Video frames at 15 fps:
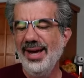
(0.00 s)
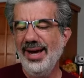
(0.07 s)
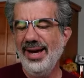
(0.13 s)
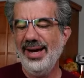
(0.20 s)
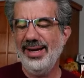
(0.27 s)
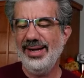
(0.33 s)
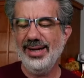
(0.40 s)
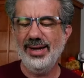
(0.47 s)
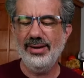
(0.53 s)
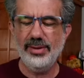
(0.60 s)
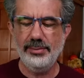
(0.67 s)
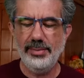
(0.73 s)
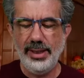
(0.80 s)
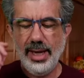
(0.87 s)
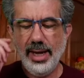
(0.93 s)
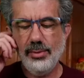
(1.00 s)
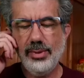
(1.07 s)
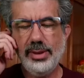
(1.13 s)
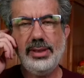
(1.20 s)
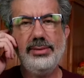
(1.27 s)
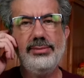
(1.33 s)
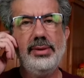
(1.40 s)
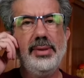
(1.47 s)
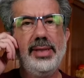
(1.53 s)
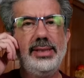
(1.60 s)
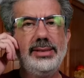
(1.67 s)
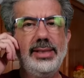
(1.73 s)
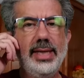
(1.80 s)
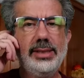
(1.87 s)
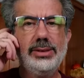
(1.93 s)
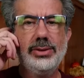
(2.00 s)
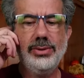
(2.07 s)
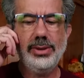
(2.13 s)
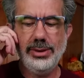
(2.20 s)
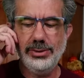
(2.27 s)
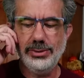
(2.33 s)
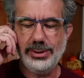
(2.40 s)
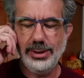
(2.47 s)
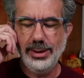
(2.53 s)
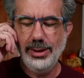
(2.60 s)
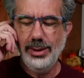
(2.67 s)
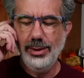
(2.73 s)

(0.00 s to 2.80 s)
I love it. But yeah, what's everybody's next cruise?